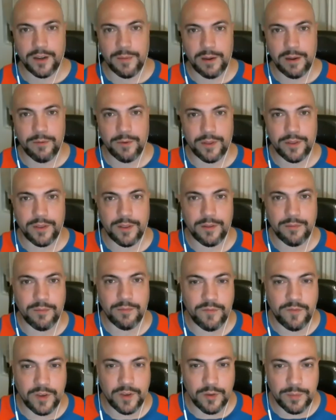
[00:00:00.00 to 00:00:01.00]
made with
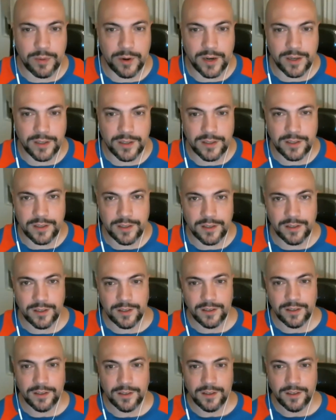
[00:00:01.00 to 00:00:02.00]
VuePress.
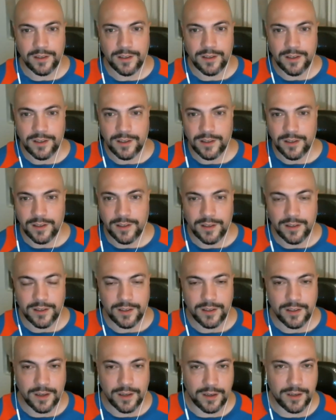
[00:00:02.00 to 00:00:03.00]
You did?
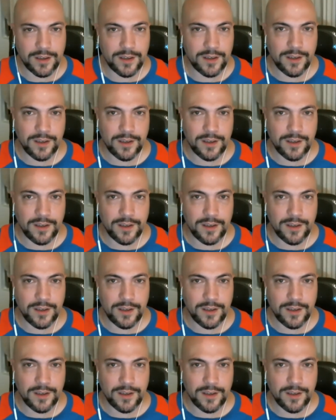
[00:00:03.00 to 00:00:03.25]
Yeah. Show, can